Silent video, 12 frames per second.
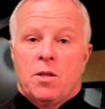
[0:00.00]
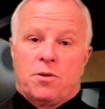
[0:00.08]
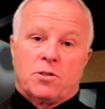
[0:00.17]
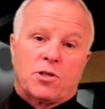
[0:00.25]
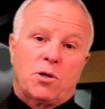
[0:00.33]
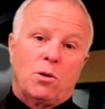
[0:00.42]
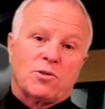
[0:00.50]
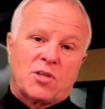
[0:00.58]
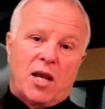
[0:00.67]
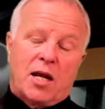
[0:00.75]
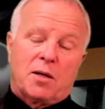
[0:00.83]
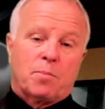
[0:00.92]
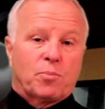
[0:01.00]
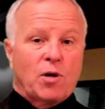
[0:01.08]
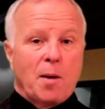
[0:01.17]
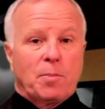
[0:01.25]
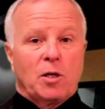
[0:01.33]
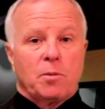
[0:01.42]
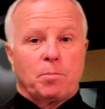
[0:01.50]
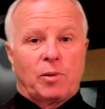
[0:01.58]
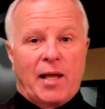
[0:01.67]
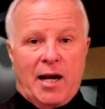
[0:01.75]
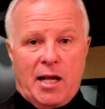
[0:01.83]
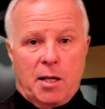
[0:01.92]
There's an old saying, proper
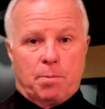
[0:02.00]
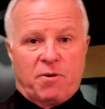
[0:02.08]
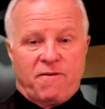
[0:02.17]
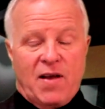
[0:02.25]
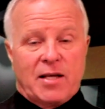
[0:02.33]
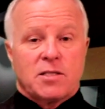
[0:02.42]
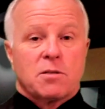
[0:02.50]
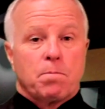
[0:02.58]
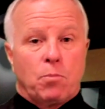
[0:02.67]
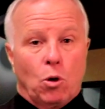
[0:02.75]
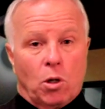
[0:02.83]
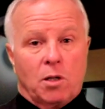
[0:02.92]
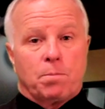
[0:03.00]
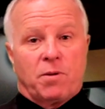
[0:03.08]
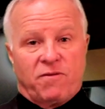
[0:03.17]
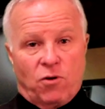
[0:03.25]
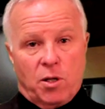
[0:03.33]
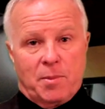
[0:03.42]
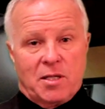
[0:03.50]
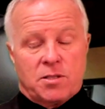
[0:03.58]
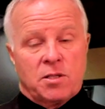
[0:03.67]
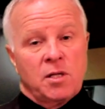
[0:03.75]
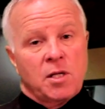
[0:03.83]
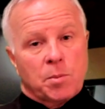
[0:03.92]
planning prevents poor
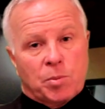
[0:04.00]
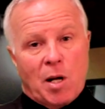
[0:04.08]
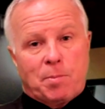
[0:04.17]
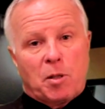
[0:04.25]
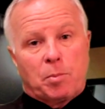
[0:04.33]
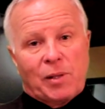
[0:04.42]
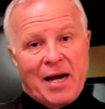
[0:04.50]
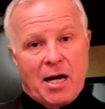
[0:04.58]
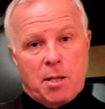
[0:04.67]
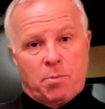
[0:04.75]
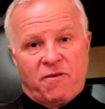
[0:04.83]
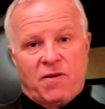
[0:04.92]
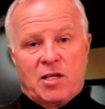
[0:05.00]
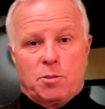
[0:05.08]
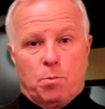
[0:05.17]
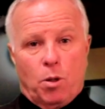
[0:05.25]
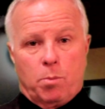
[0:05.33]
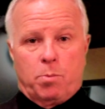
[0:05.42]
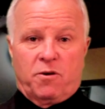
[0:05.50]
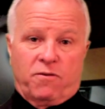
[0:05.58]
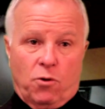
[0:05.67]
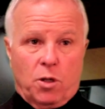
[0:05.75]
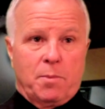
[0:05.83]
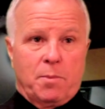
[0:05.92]
performance. Proper planning prevents poor
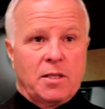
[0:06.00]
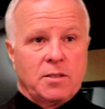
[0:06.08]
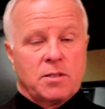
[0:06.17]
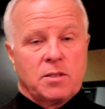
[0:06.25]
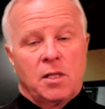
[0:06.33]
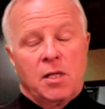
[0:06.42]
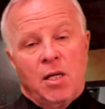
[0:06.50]
performance.